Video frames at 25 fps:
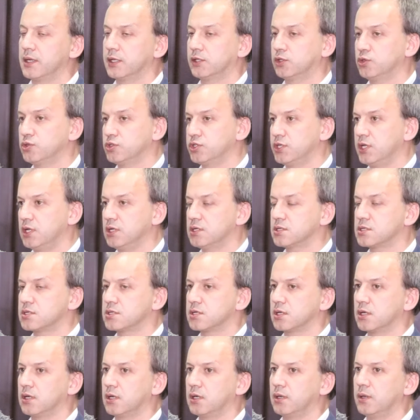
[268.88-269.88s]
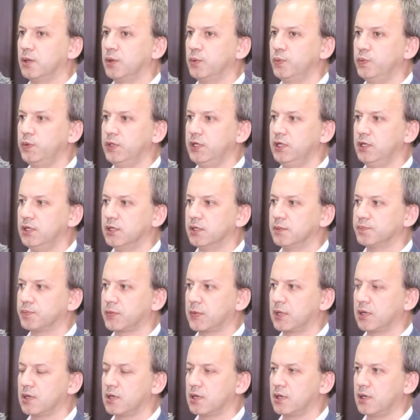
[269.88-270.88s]
Two things. We
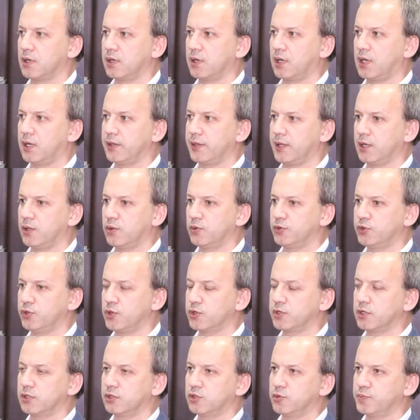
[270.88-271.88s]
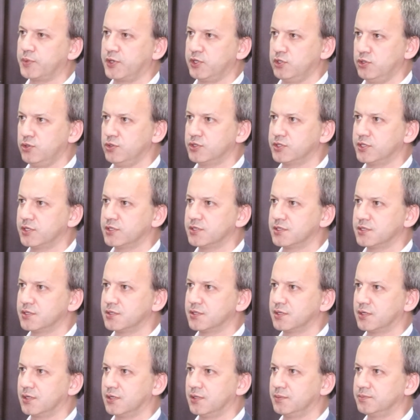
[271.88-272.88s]
are now talking to
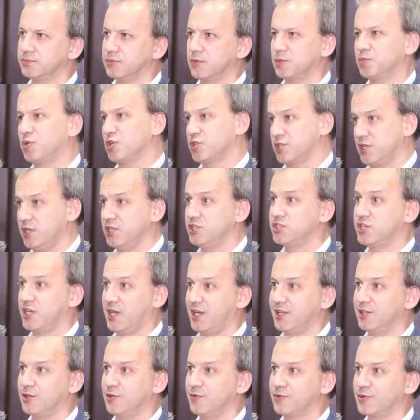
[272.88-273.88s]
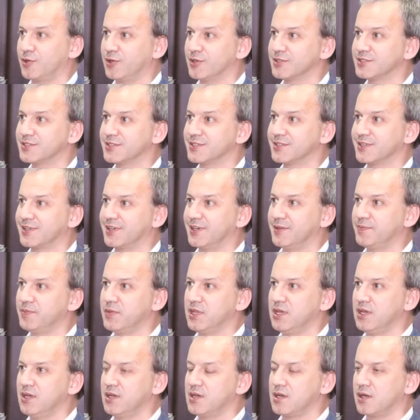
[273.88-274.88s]
producers, mostly in China, of course,
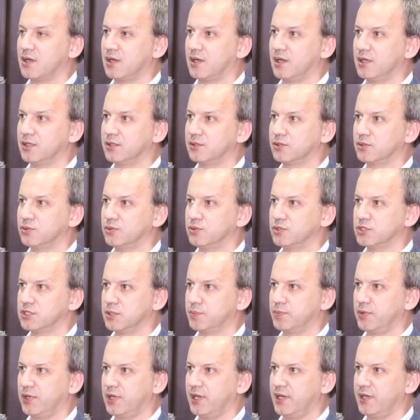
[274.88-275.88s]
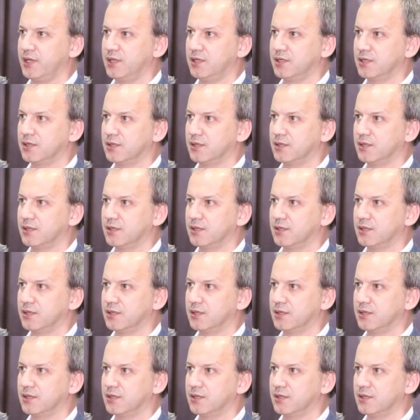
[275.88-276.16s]
to supply